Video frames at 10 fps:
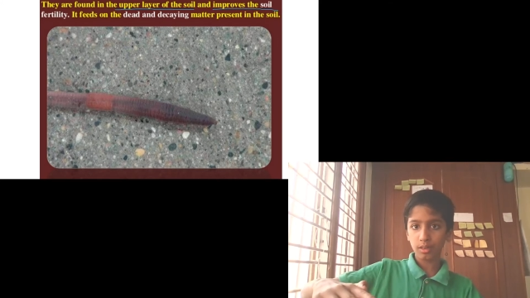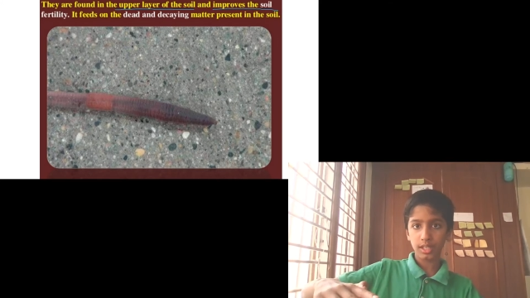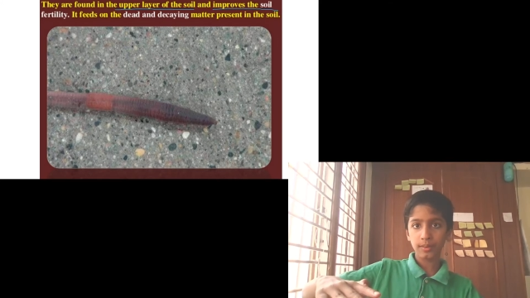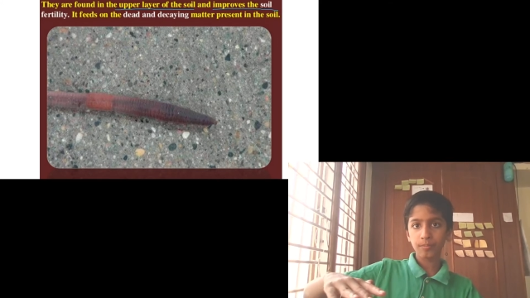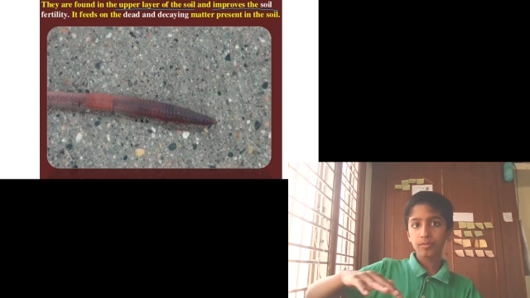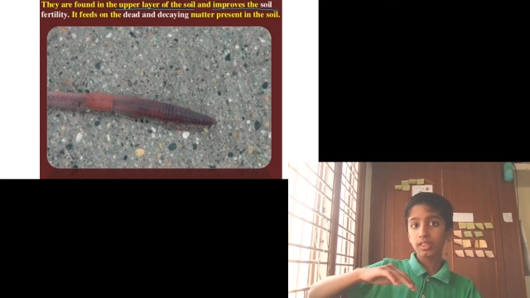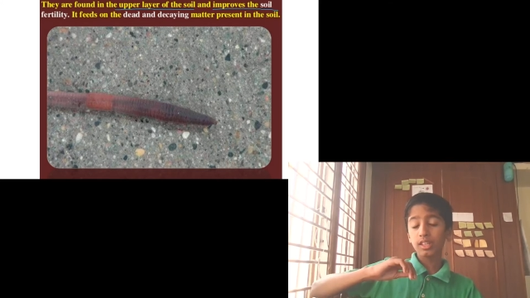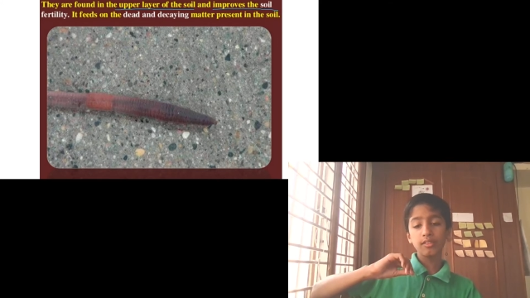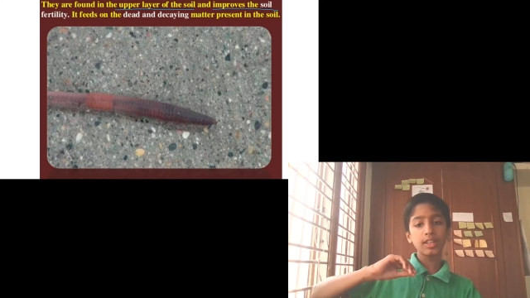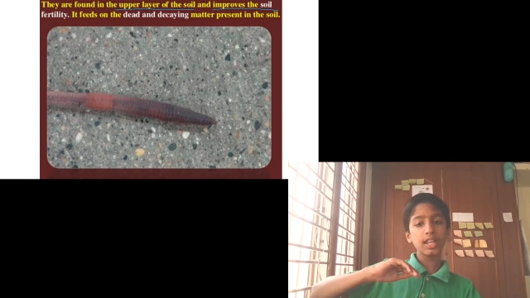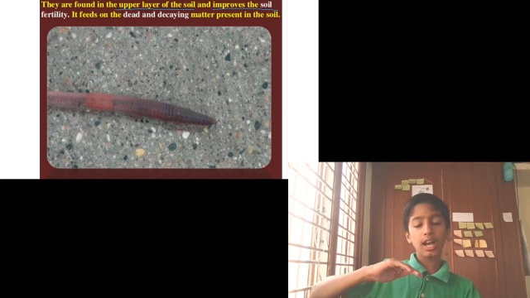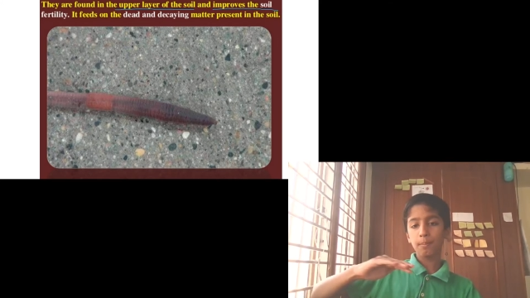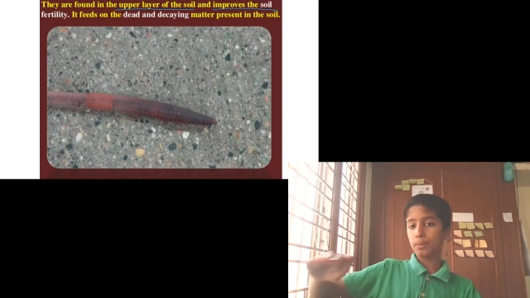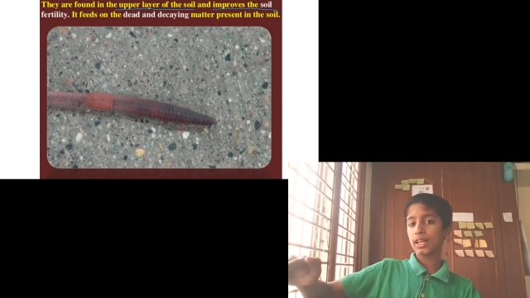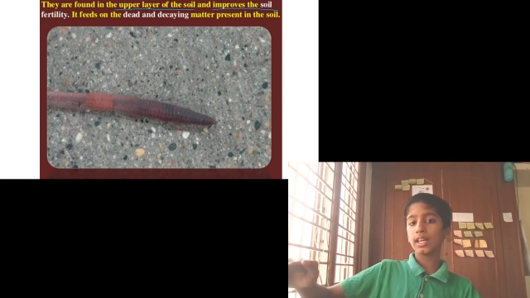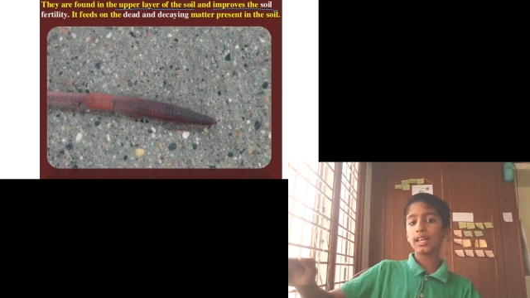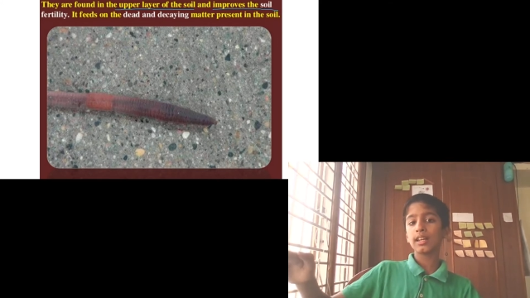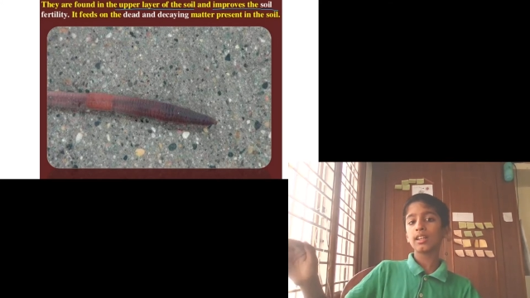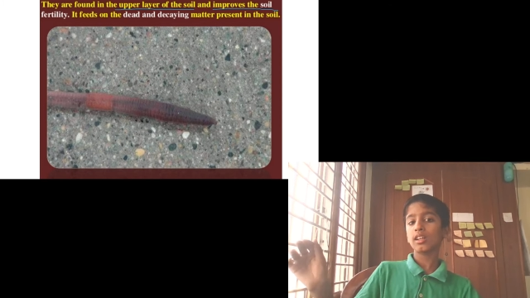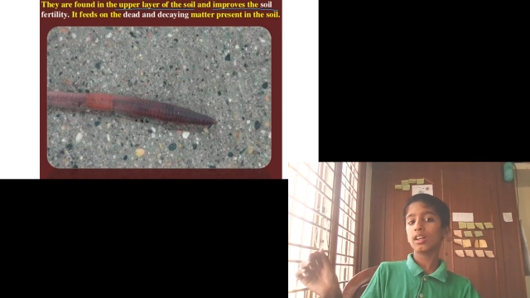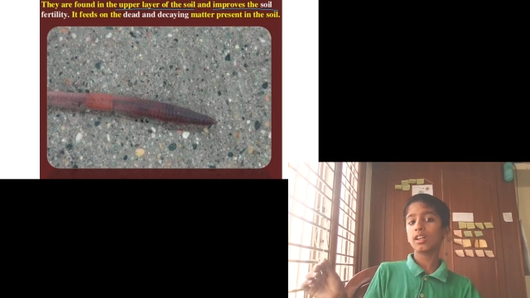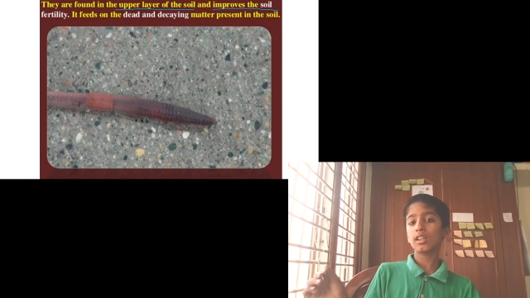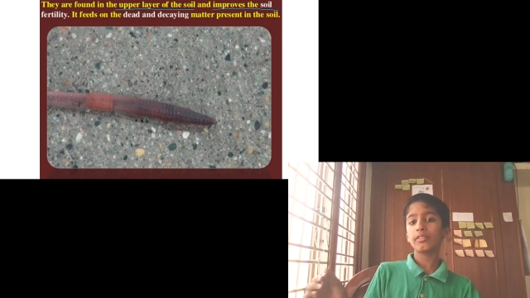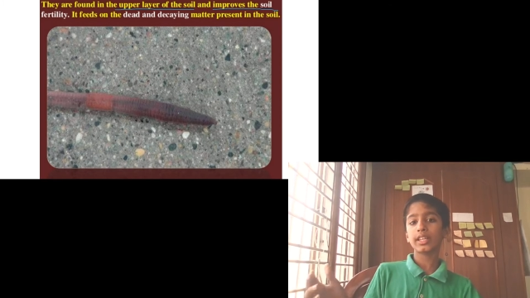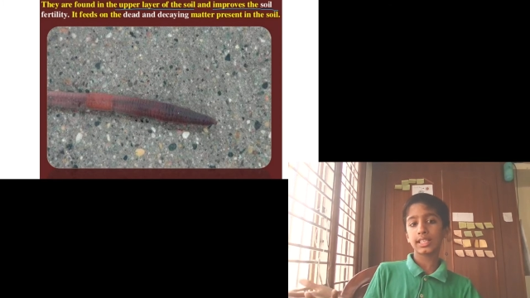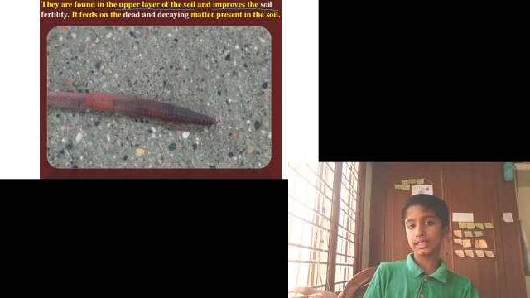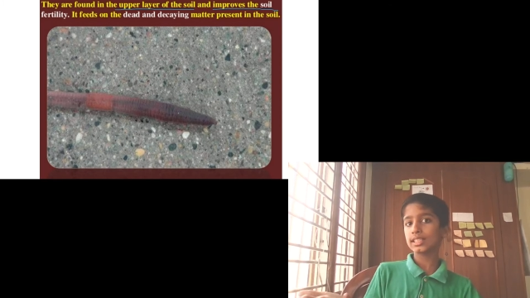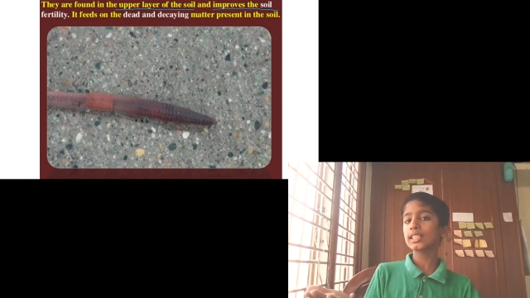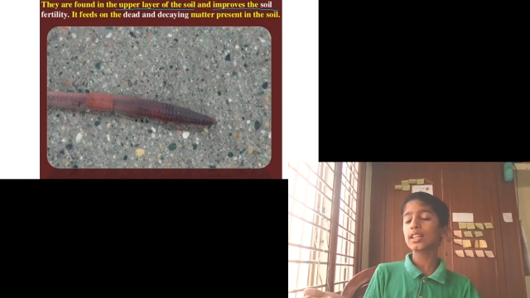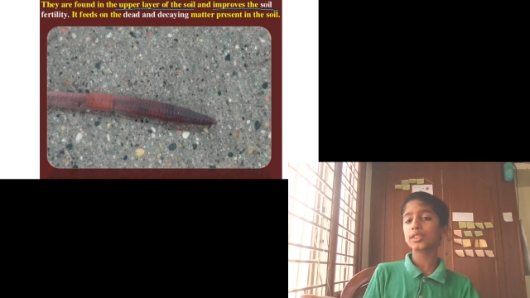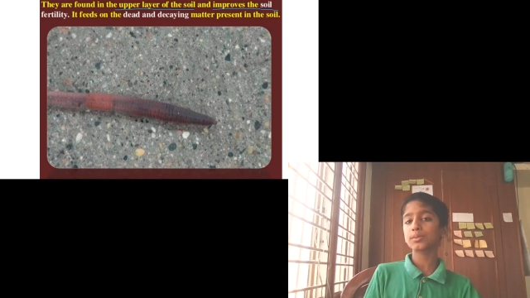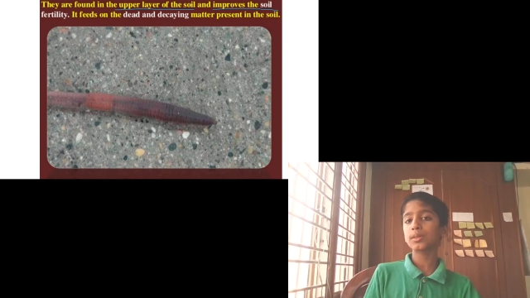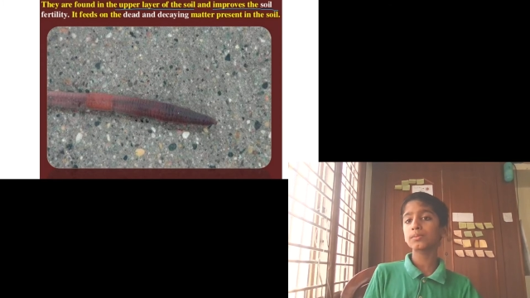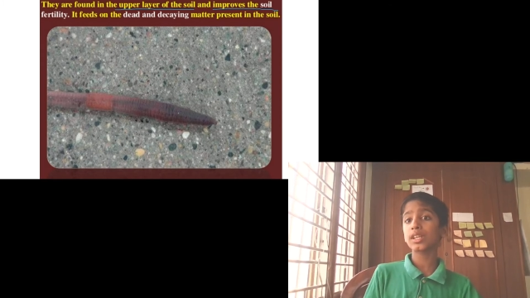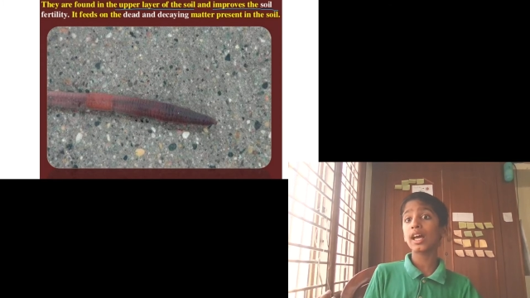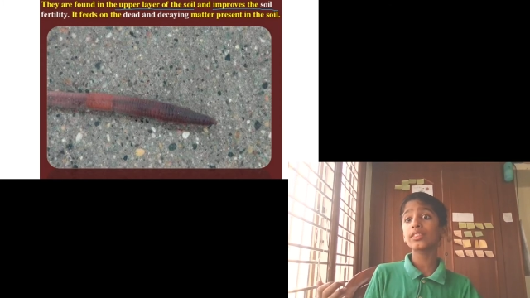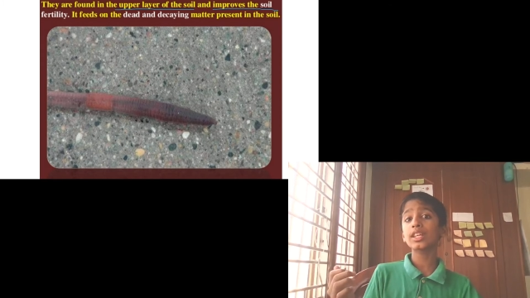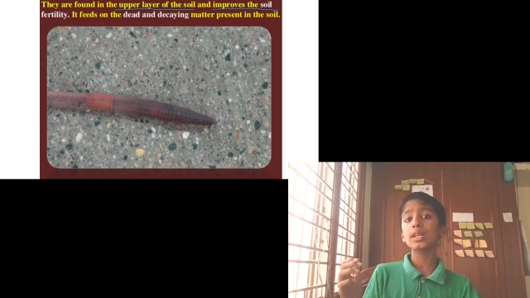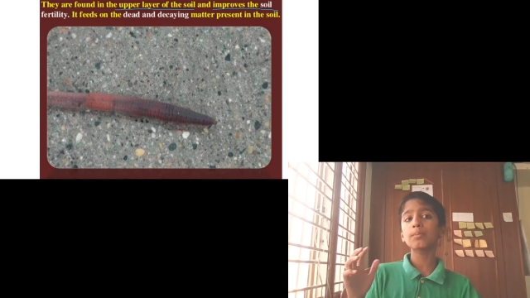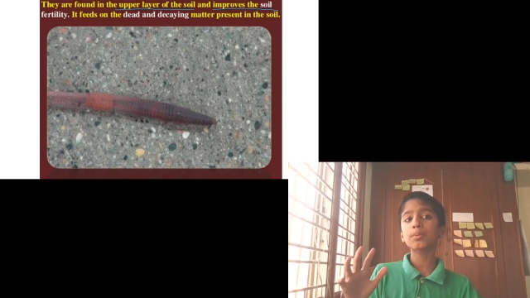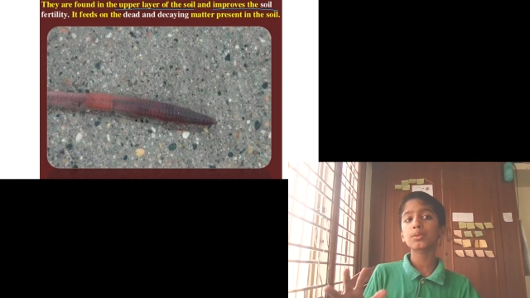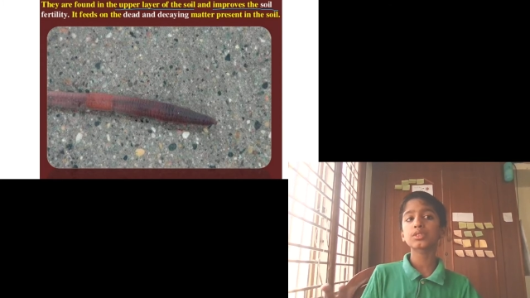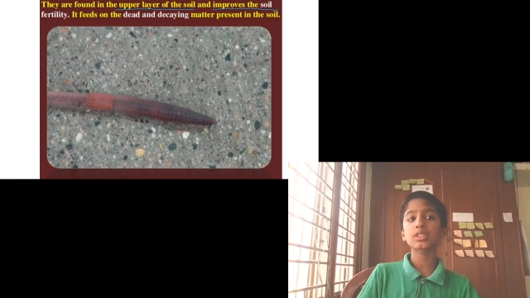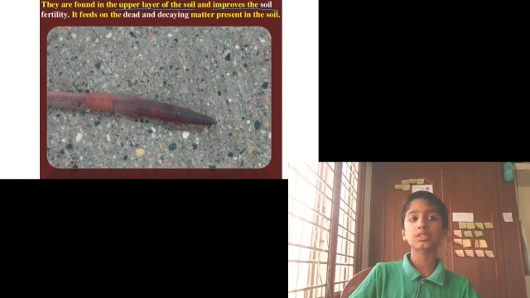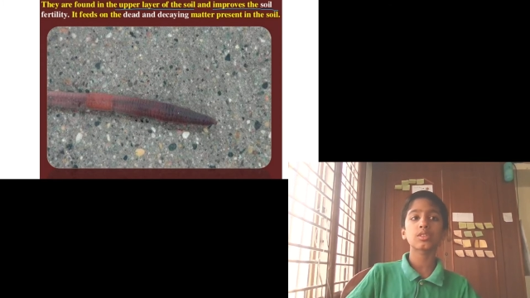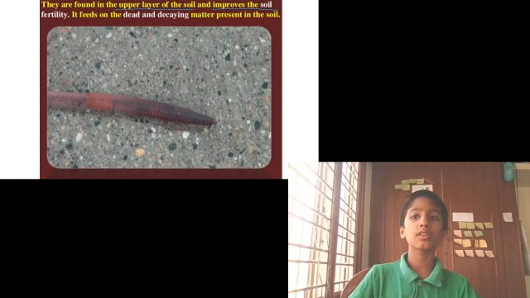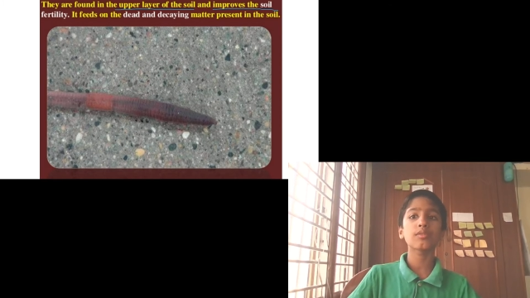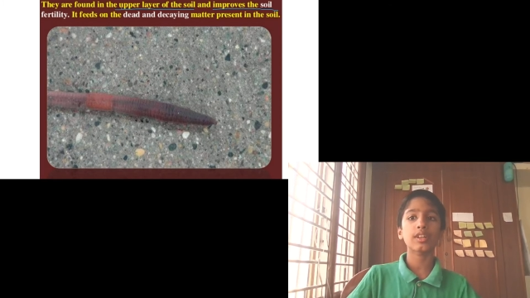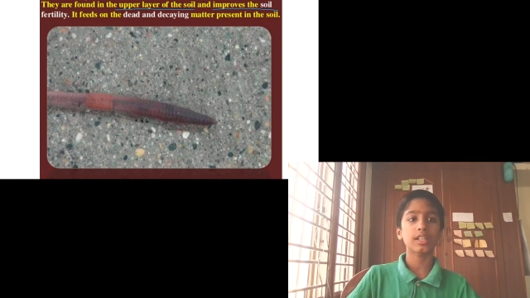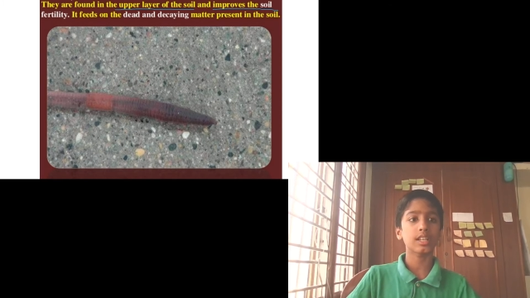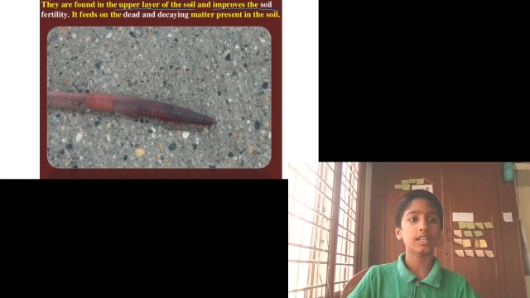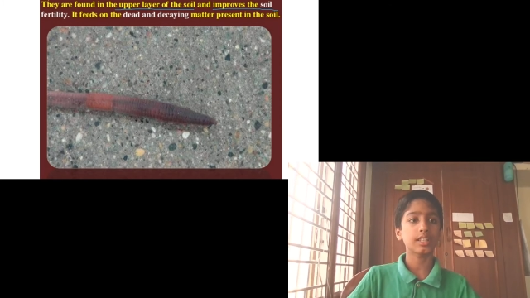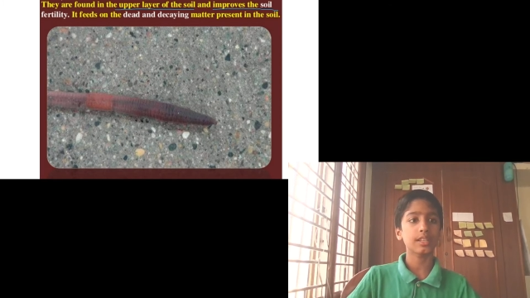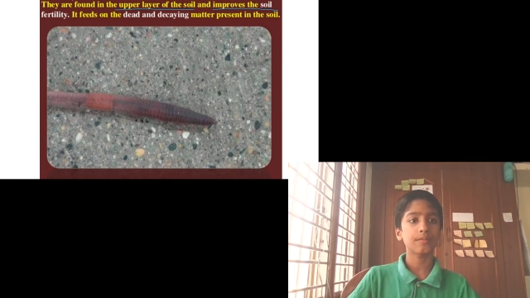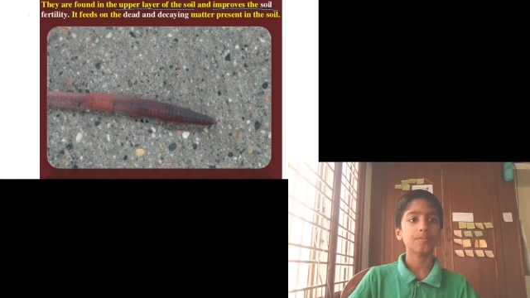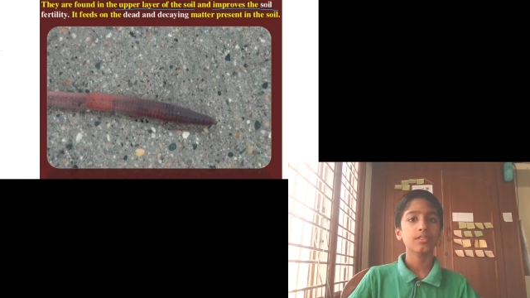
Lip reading: Okay, very upper layer, we can see the earthworms and they improve the soil fertility.